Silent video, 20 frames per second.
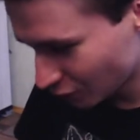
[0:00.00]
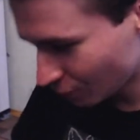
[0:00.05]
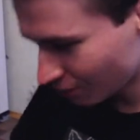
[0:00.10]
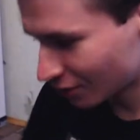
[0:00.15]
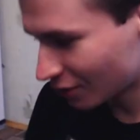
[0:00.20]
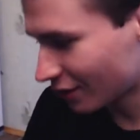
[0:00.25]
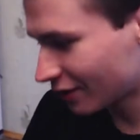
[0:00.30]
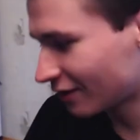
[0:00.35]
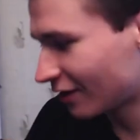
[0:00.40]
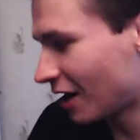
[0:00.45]

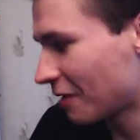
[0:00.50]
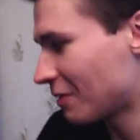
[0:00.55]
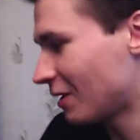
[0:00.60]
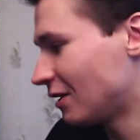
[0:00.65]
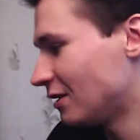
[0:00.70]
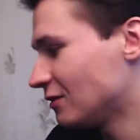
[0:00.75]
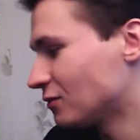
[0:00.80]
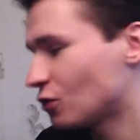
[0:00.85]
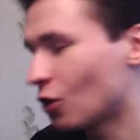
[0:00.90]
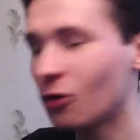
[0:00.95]
programming
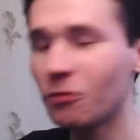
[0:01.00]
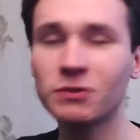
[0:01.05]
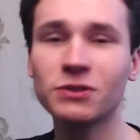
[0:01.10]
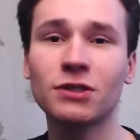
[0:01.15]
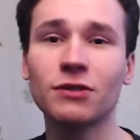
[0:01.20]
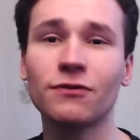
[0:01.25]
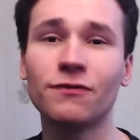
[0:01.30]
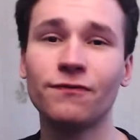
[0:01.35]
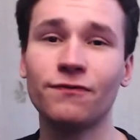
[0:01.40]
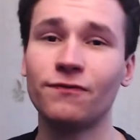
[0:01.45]
in terms
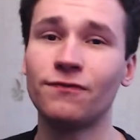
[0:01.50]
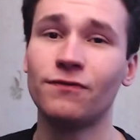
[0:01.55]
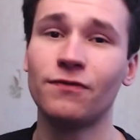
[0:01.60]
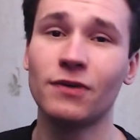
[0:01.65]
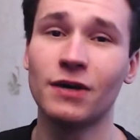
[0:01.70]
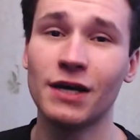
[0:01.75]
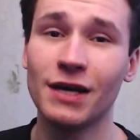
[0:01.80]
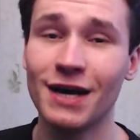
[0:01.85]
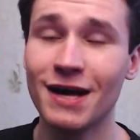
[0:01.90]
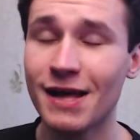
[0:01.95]
of
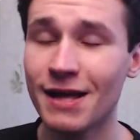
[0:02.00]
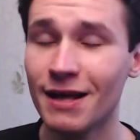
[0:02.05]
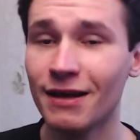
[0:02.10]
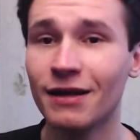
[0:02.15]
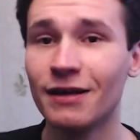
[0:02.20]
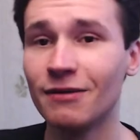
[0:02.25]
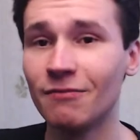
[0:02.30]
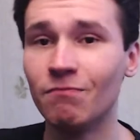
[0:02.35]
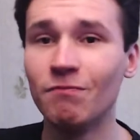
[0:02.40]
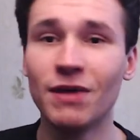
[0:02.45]
uh,
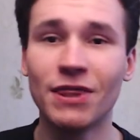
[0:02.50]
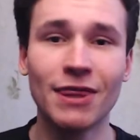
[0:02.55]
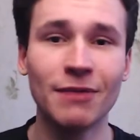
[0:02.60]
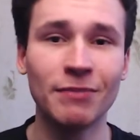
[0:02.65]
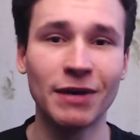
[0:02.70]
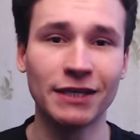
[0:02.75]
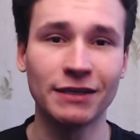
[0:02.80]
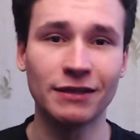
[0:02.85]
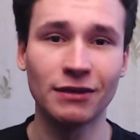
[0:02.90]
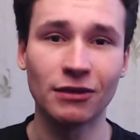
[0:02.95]

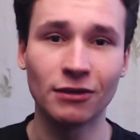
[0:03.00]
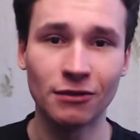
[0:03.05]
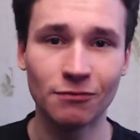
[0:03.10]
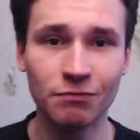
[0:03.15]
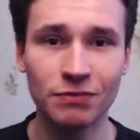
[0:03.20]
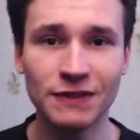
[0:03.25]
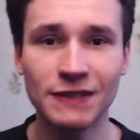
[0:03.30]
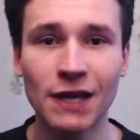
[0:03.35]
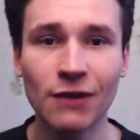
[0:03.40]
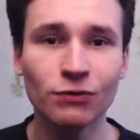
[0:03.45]
mathematical,
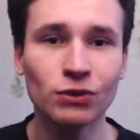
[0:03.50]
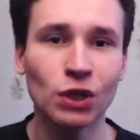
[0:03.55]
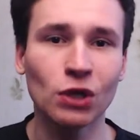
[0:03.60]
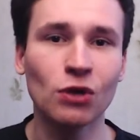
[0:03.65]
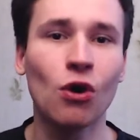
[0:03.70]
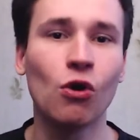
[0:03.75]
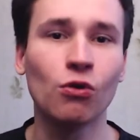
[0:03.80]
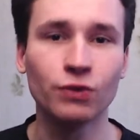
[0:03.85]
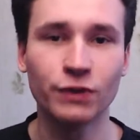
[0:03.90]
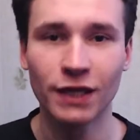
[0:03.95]

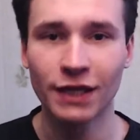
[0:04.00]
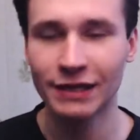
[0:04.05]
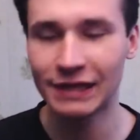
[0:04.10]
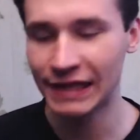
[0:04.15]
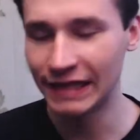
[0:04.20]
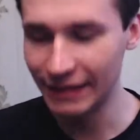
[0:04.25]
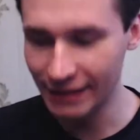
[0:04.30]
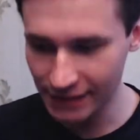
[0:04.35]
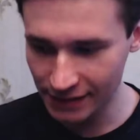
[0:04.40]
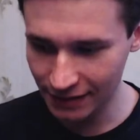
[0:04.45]
pseudocode at
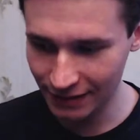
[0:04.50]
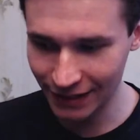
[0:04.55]
least.